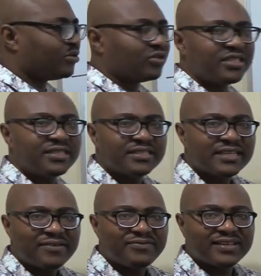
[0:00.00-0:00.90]
does it
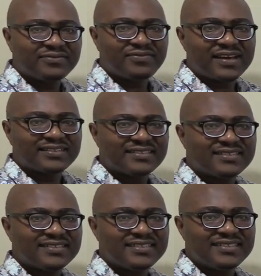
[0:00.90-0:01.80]
affect fats?
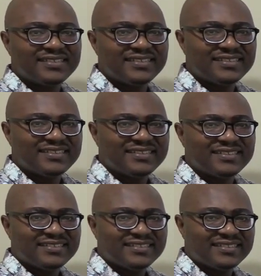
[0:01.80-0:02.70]

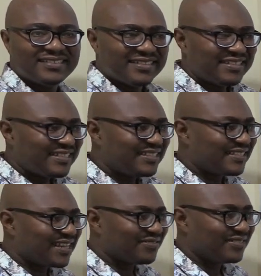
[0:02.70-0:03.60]
This is
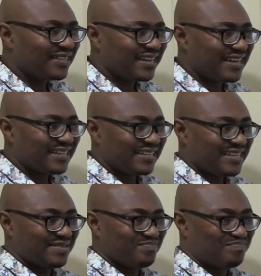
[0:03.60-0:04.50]
how
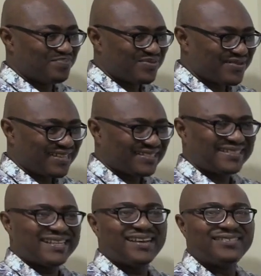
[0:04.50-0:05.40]
it breaks
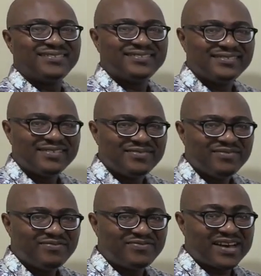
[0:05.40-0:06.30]
down
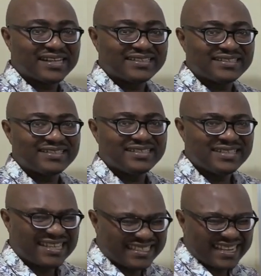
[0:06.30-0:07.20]
fats.
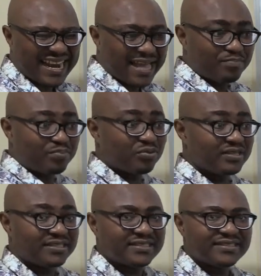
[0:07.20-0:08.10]
That's
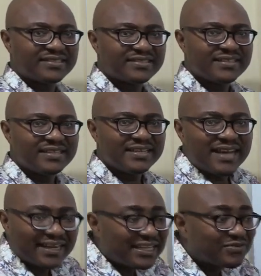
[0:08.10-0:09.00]
lipolysis.
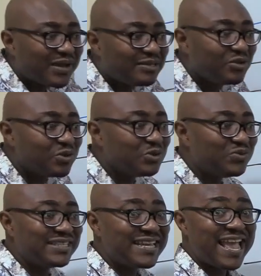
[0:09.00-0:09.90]
And that's why those
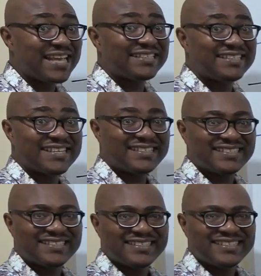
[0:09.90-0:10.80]
with
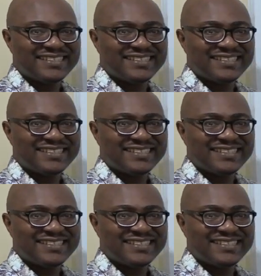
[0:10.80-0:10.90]
excess